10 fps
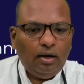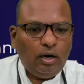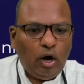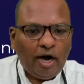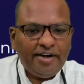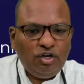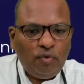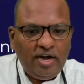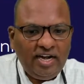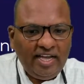on
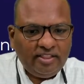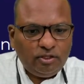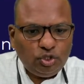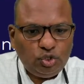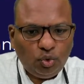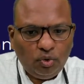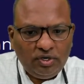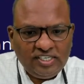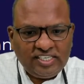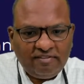20th
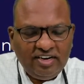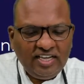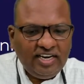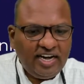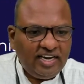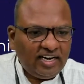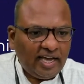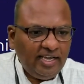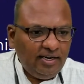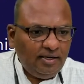June
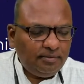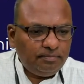1789,